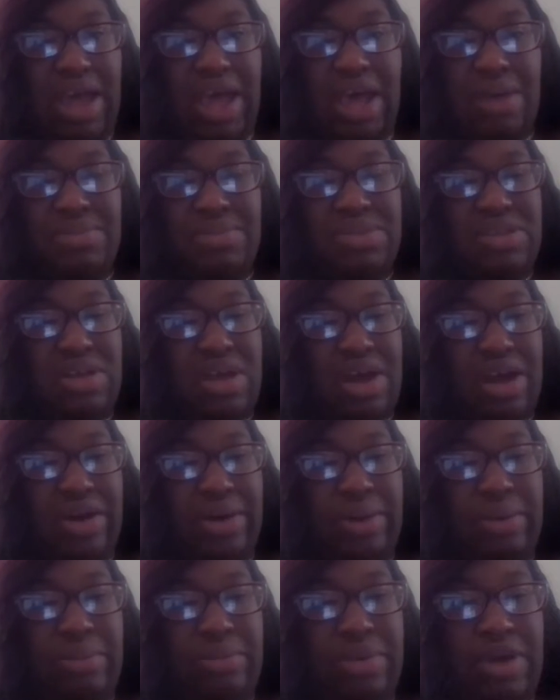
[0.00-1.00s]
I'm
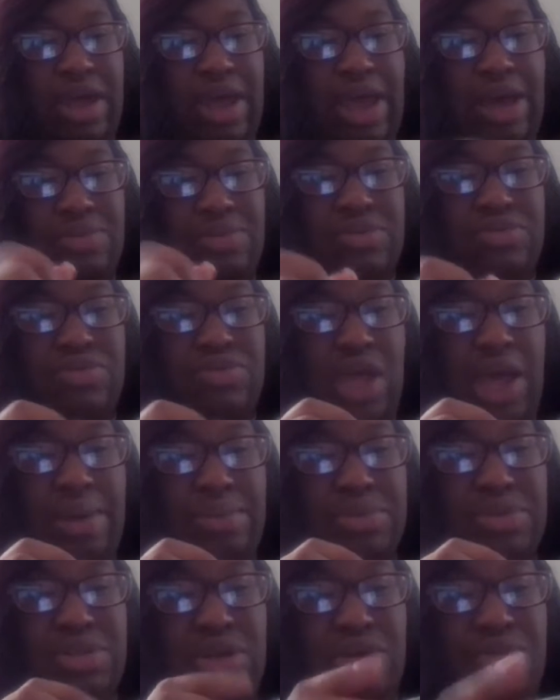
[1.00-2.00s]
sorry, but I
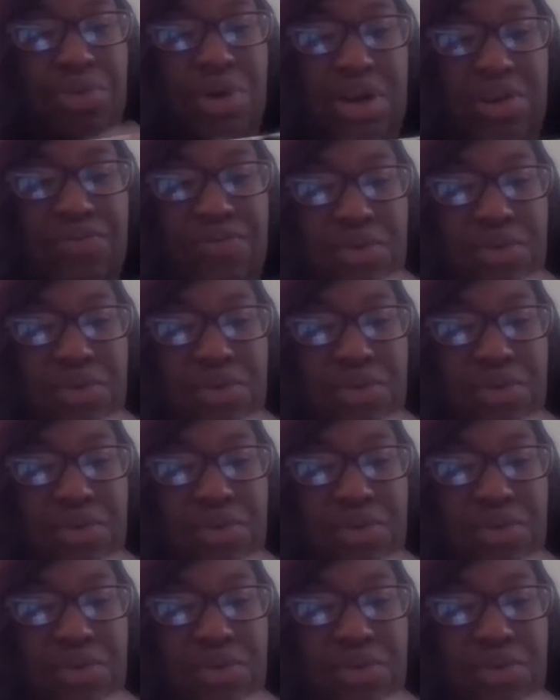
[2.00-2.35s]
was so ready